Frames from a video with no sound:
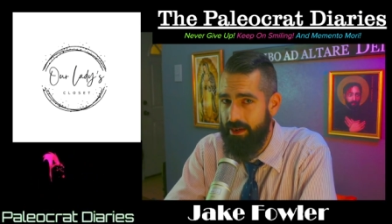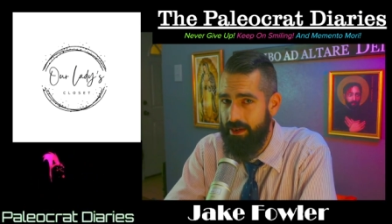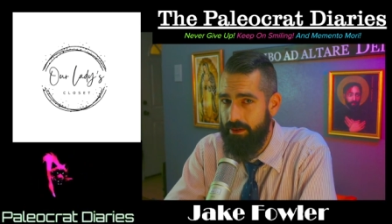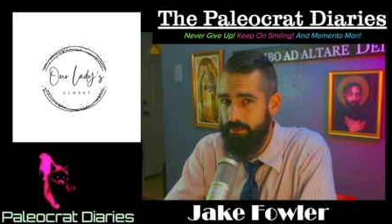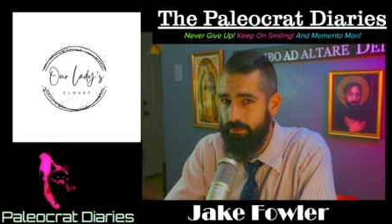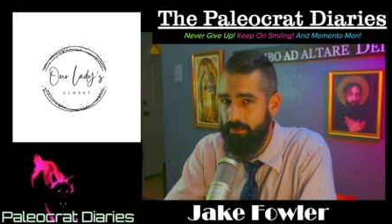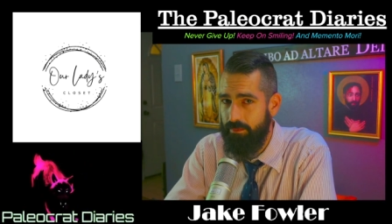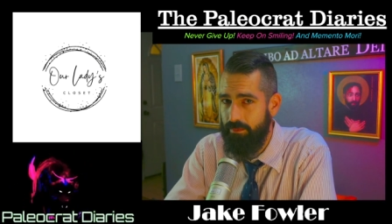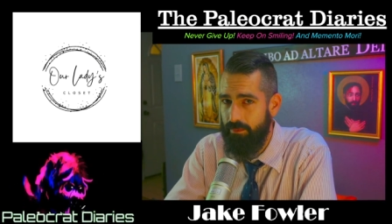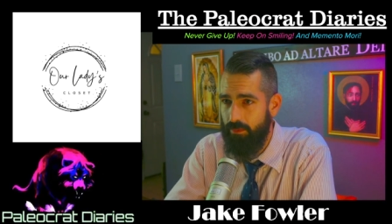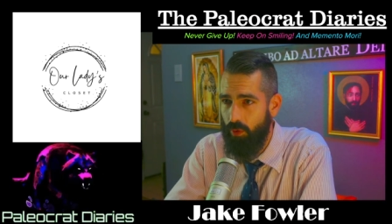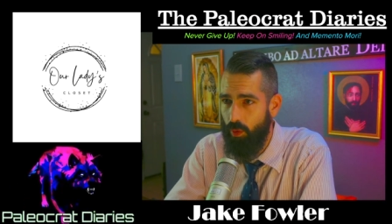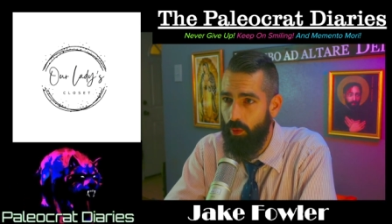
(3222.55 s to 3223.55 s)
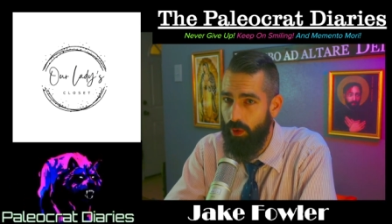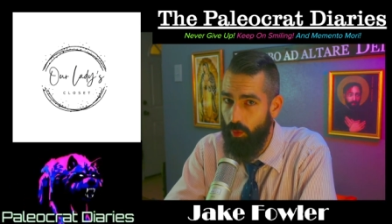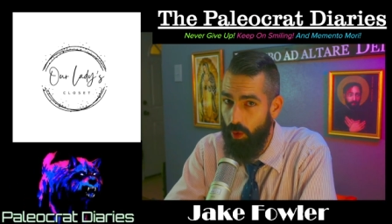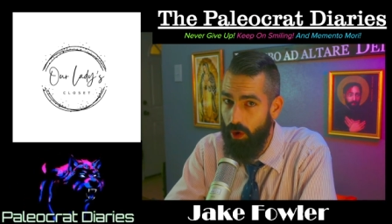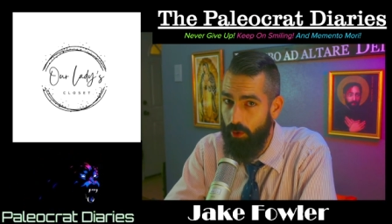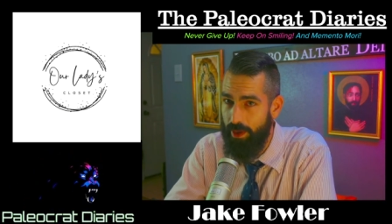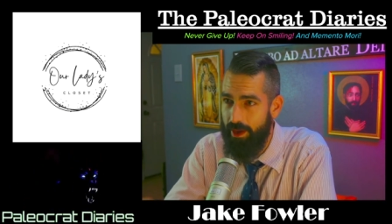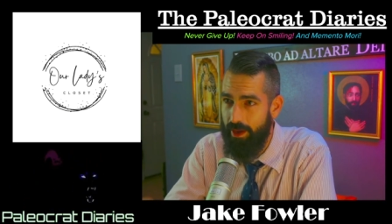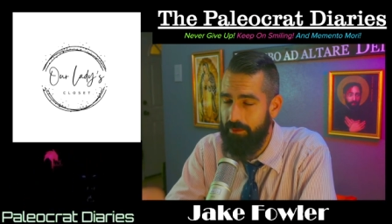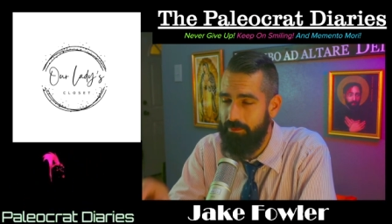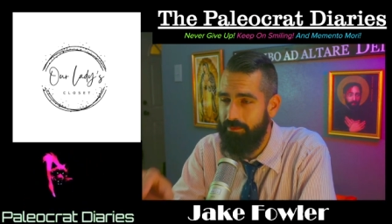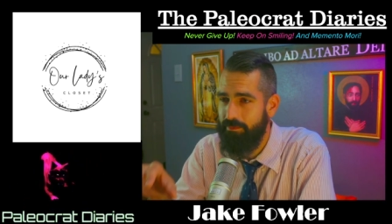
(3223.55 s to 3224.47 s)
or we will be.